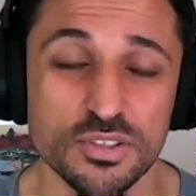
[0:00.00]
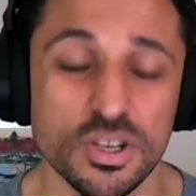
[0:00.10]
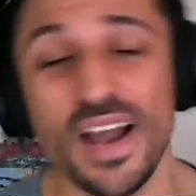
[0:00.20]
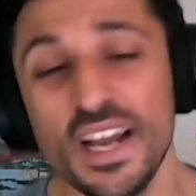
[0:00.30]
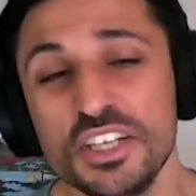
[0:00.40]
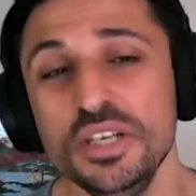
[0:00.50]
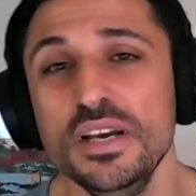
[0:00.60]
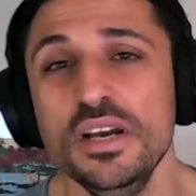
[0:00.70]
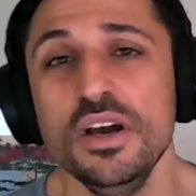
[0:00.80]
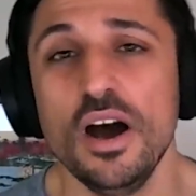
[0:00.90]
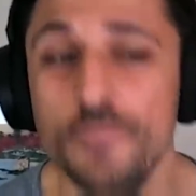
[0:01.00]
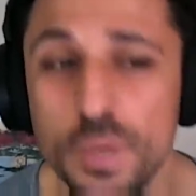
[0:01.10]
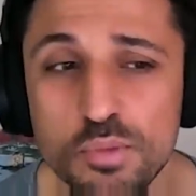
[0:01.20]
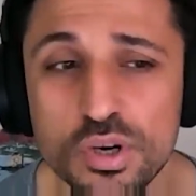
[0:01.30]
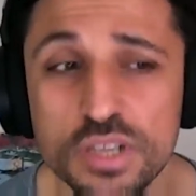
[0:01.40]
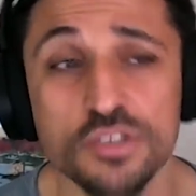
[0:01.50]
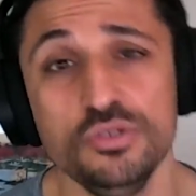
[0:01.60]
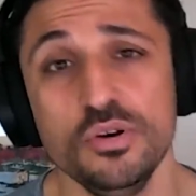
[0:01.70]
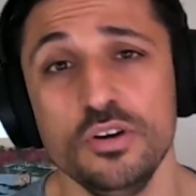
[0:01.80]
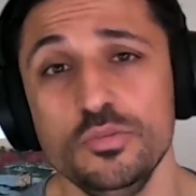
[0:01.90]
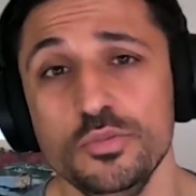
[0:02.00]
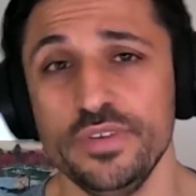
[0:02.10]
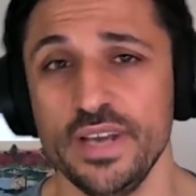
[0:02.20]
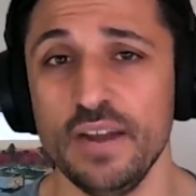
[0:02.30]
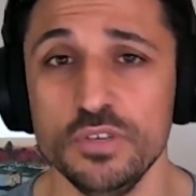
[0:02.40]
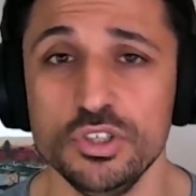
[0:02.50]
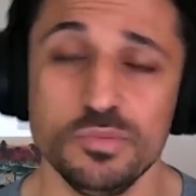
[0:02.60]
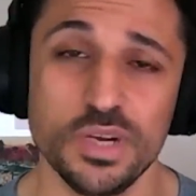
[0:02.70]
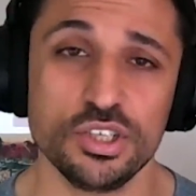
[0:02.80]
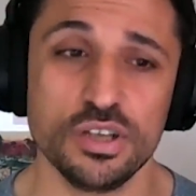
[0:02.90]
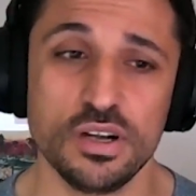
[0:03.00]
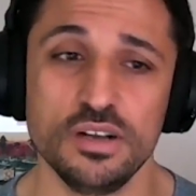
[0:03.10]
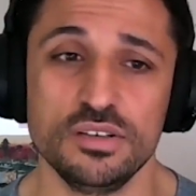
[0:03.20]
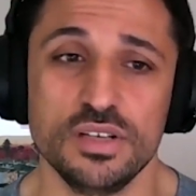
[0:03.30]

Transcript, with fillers: I, actually, I've been putting the 200 moving average on my chart